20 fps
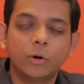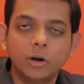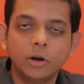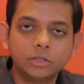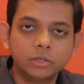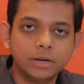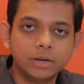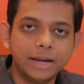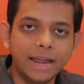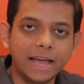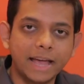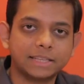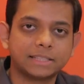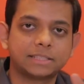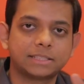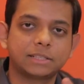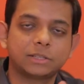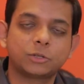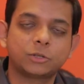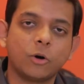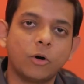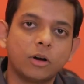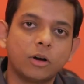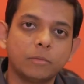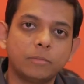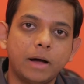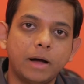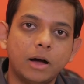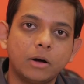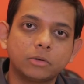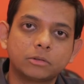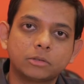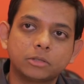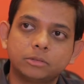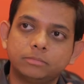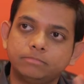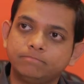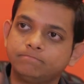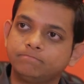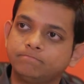going to next talk
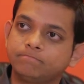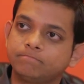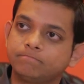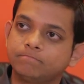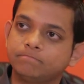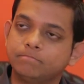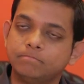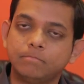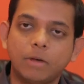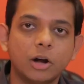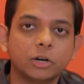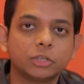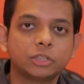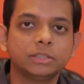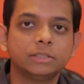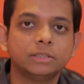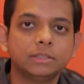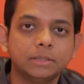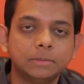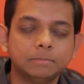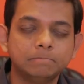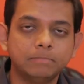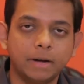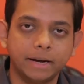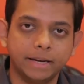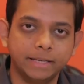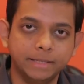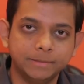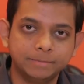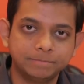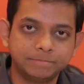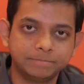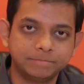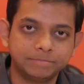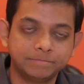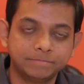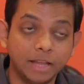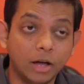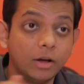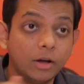about margin money.
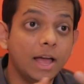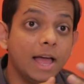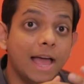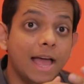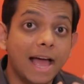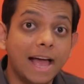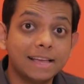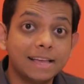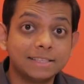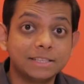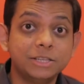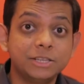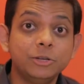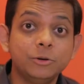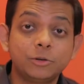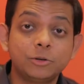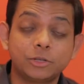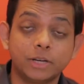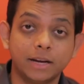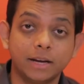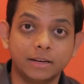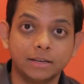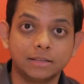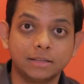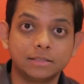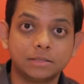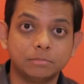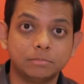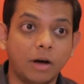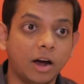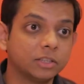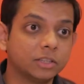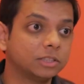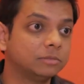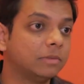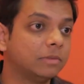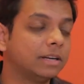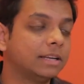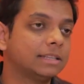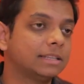Now, as new traders,
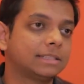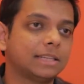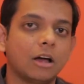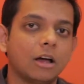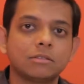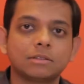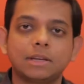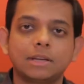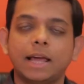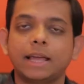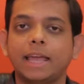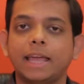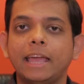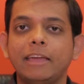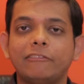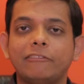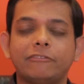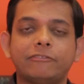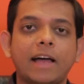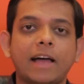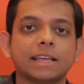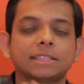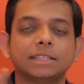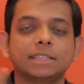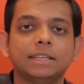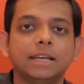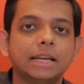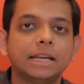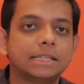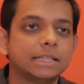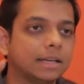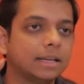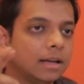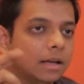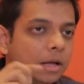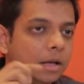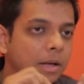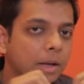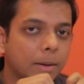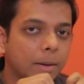margin money sounds like a fascinating,
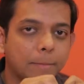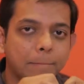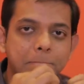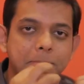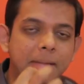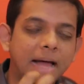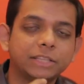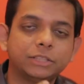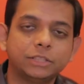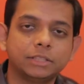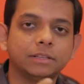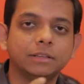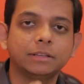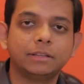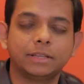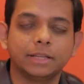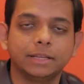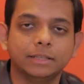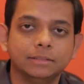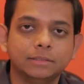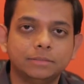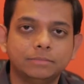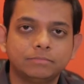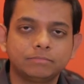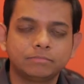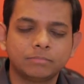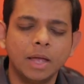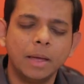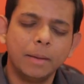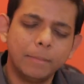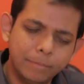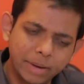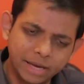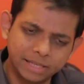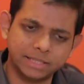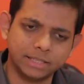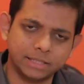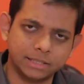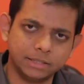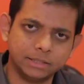magical thing.
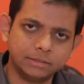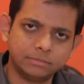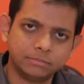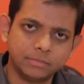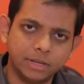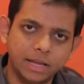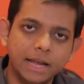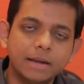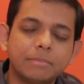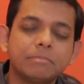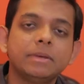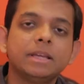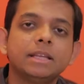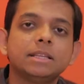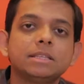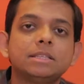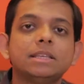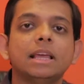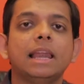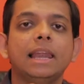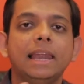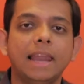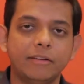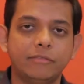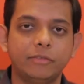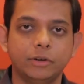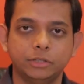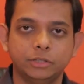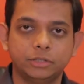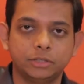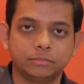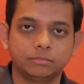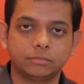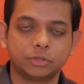Basically, it means leverage.